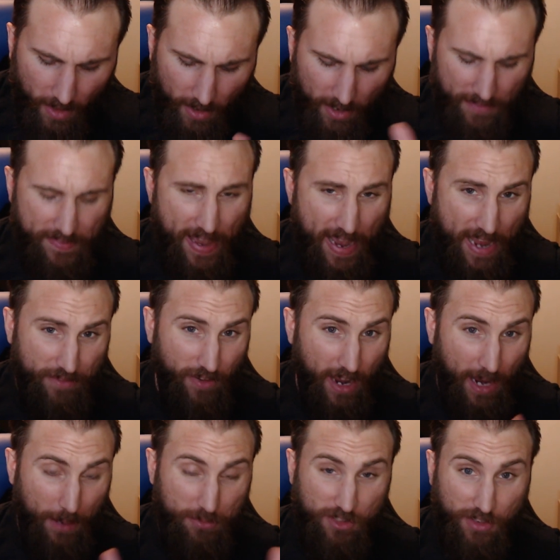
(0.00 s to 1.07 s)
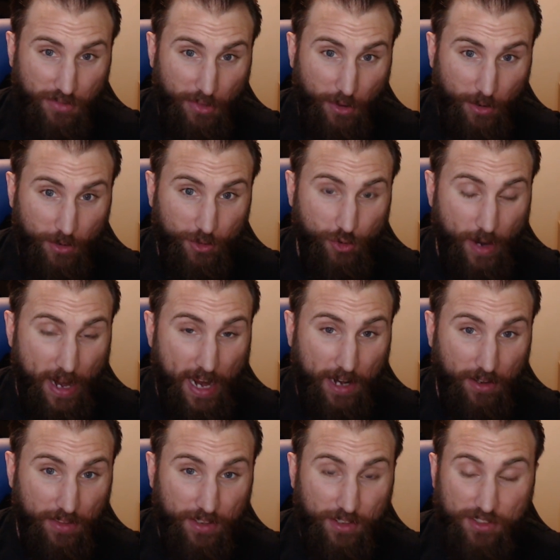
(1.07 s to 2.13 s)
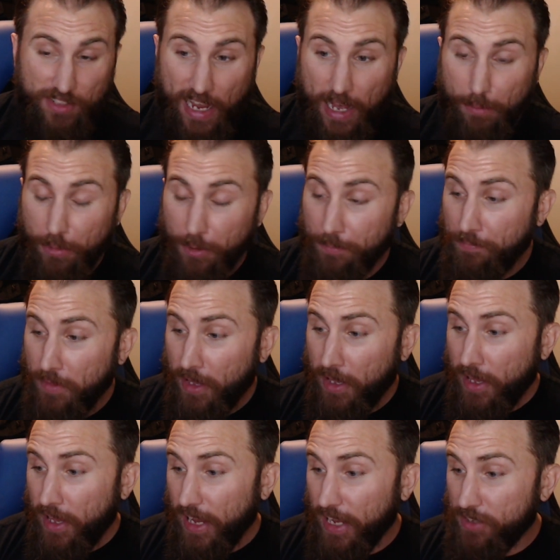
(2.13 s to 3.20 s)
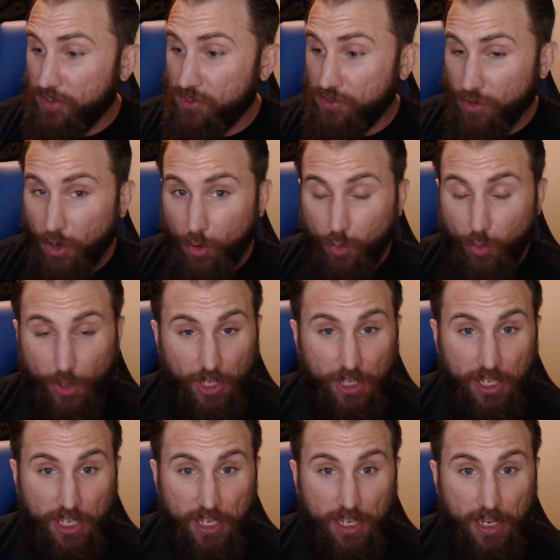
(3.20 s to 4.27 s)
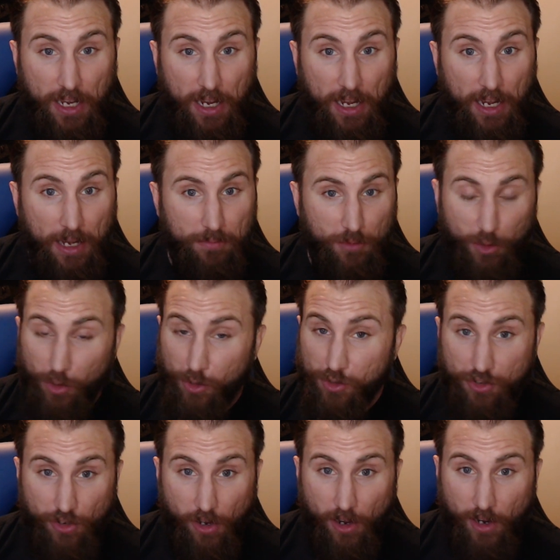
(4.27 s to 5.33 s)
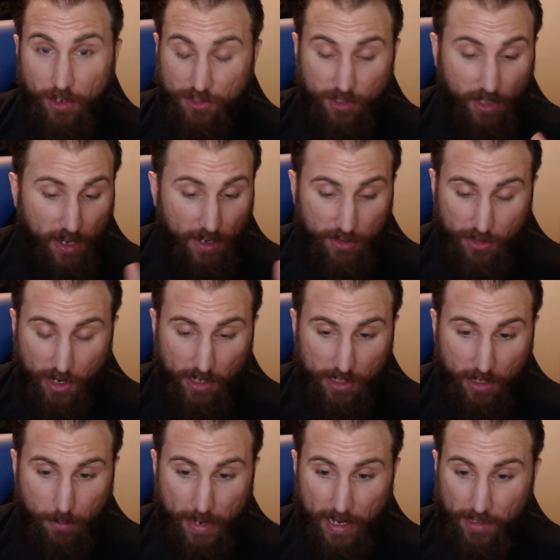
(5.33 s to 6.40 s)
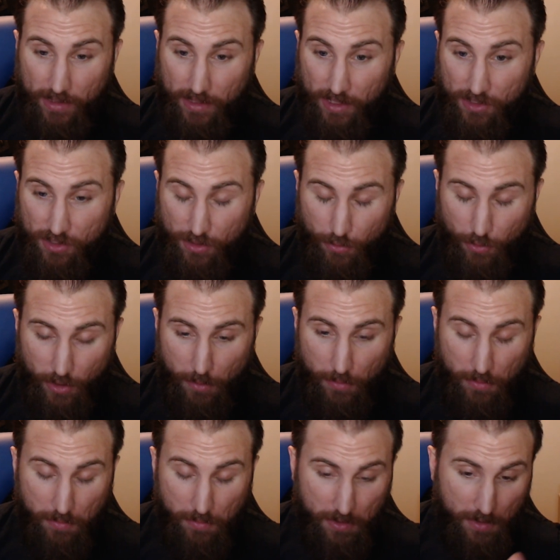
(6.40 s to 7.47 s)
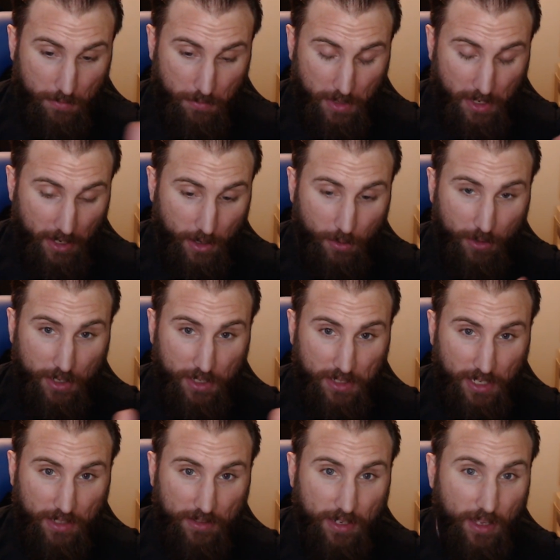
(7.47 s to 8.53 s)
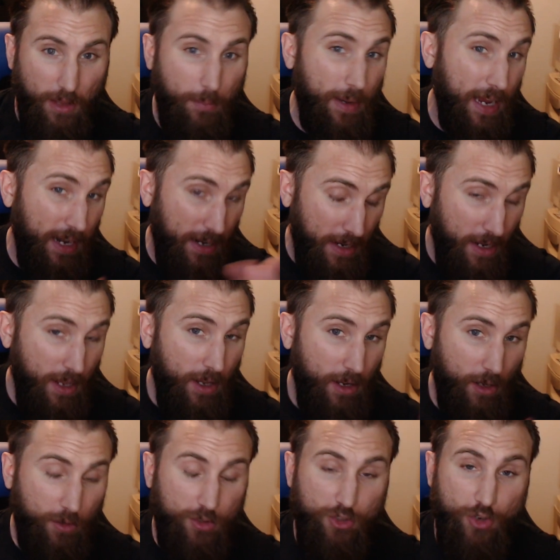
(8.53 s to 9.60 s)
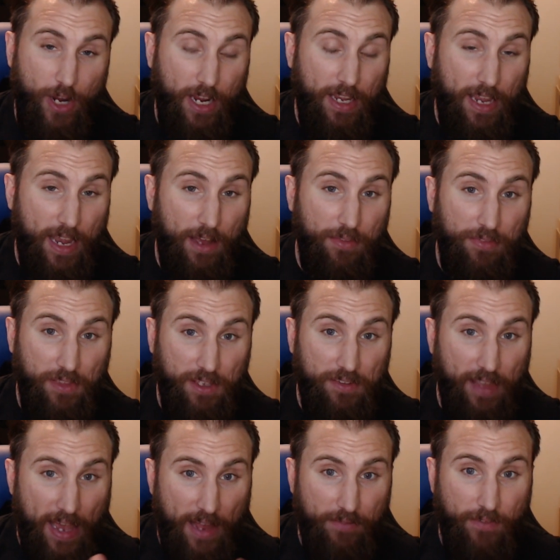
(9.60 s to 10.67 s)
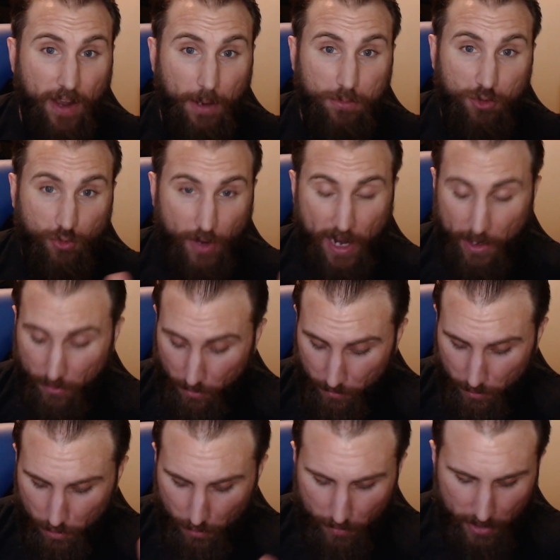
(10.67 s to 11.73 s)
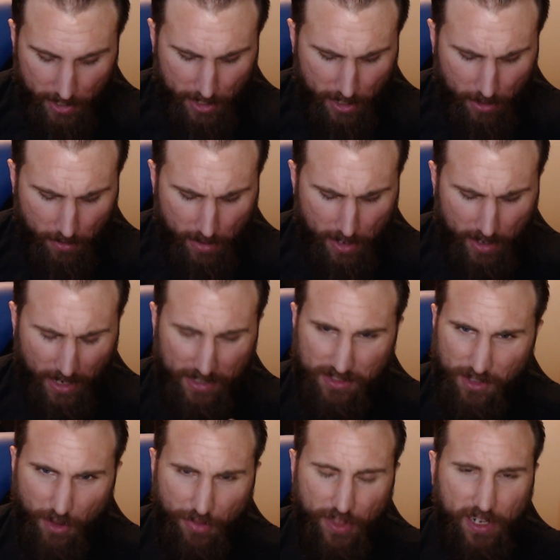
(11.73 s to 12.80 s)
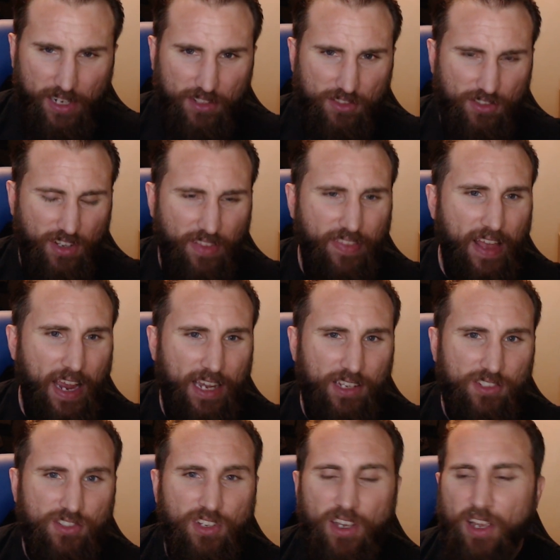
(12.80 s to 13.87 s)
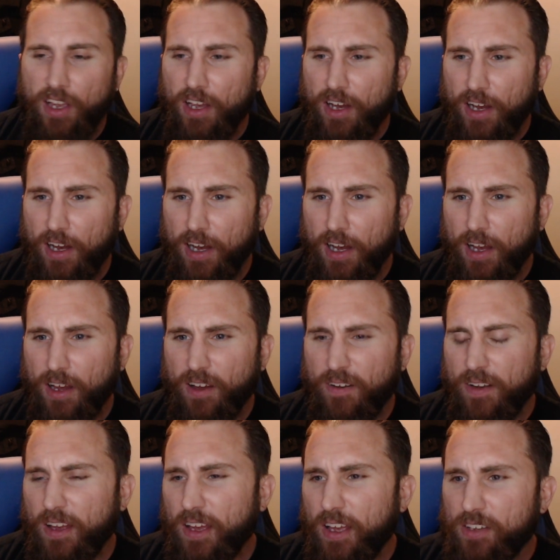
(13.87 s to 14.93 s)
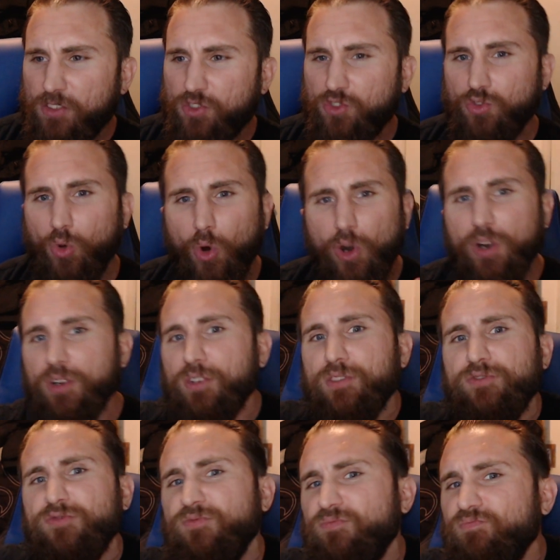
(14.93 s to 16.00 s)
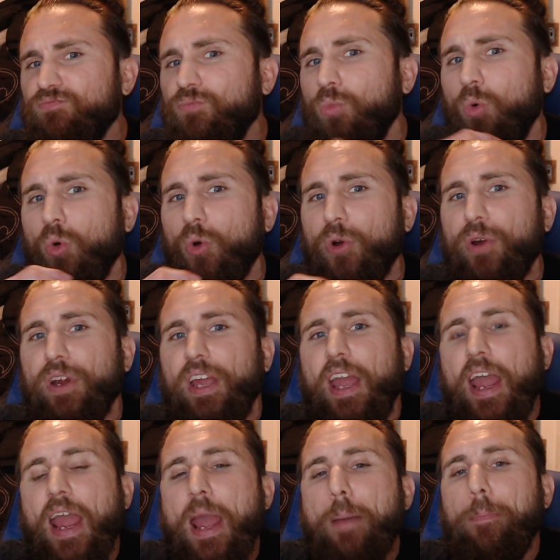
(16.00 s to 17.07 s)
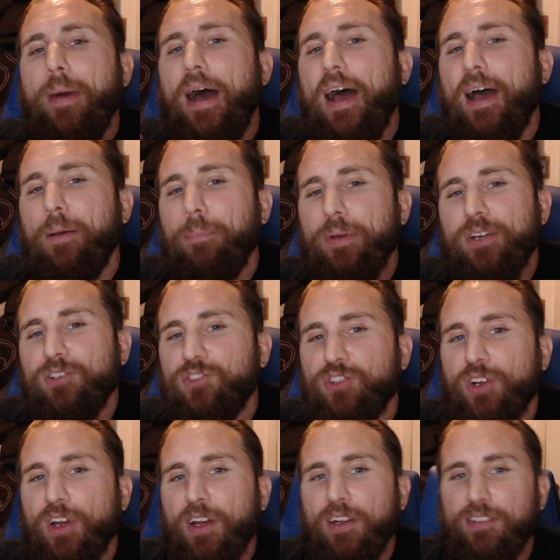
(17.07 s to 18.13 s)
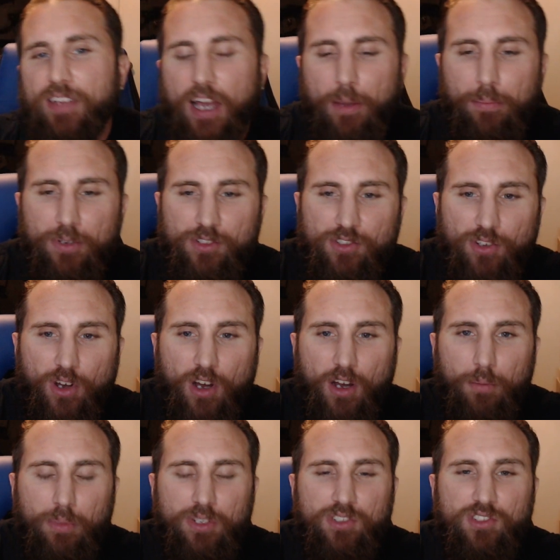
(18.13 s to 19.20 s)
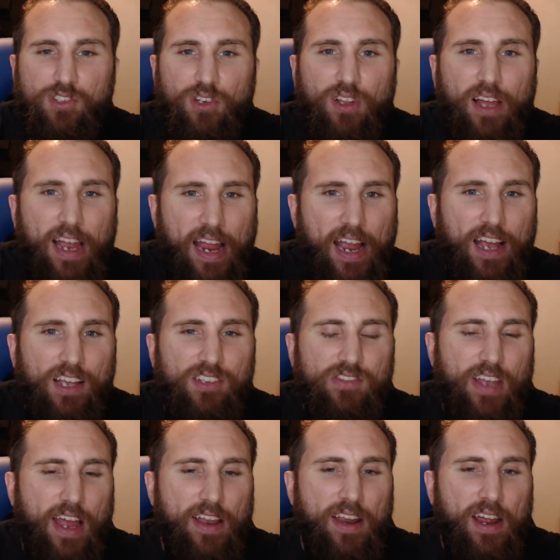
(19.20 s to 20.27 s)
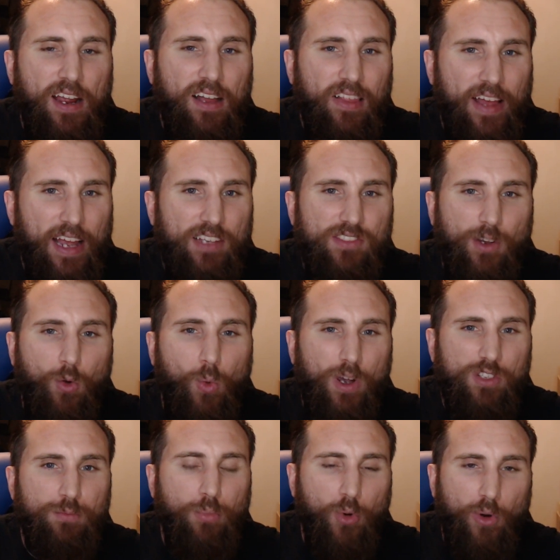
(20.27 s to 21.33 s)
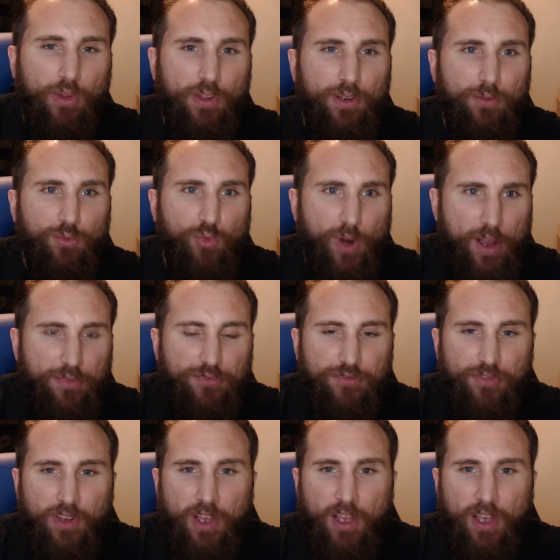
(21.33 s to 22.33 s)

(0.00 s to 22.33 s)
Dad Vibes is the third track on this album. It's a really good song. Still, I talked about this. You want to me to go into detail about it, go check out the Dad Vibes track review video. I still think this is a nice, sort of more hip-hop-ish type of song, but still has that classic Wes Borland riff.